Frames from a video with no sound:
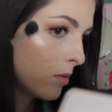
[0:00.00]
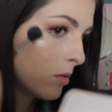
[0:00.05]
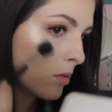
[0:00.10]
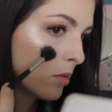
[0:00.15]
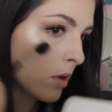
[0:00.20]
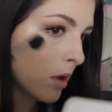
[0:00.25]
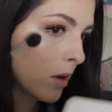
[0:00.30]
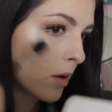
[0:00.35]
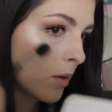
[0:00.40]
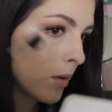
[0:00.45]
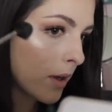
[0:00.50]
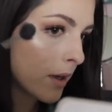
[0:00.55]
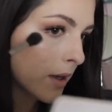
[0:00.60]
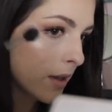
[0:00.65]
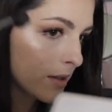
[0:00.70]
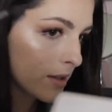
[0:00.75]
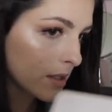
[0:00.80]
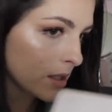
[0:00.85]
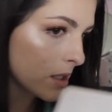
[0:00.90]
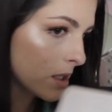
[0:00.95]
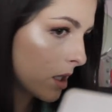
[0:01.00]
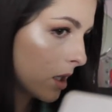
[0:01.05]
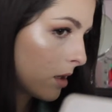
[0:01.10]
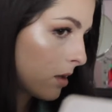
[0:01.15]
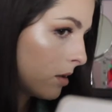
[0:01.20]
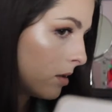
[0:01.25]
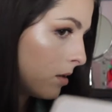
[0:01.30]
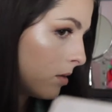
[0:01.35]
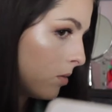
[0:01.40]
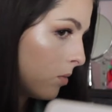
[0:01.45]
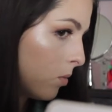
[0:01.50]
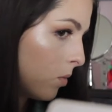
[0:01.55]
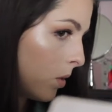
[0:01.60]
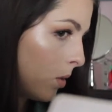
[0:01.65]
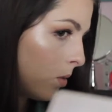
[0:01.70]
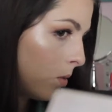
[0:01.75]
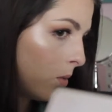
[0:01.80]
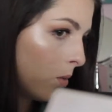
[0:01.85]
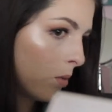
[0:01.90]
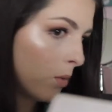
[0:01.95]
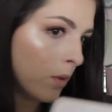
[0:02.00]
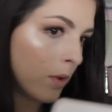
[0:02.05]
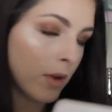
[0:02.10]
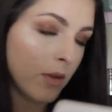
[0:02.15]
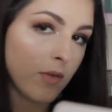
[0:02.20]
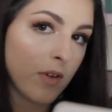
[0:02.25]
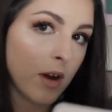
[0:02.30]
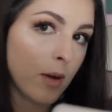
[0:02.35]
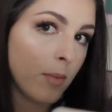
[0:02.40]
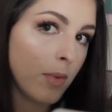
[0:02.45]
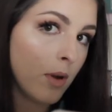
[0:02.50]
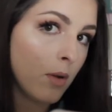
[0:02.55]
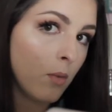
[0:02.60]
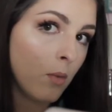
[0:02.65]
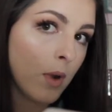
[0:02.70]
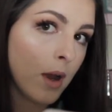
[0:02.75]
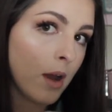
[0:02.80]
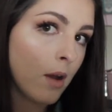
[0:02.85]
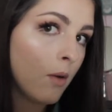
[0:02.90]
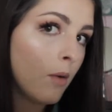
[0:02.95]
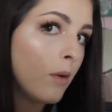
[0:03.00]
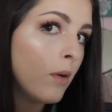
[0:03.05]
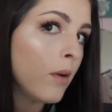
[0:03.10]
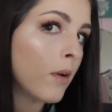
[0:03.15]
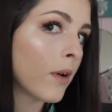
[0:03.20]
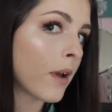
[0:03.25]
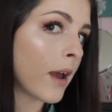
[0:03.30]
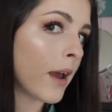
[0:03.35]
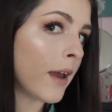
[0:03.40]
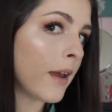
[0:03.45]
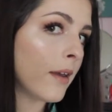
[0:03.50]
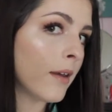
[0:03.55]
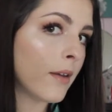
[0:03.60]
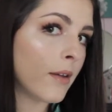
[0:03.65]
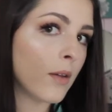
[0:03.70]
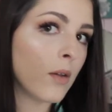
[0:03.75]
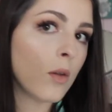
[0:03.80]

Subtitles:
so I guess it's not, woo, really fair, but wow, okay.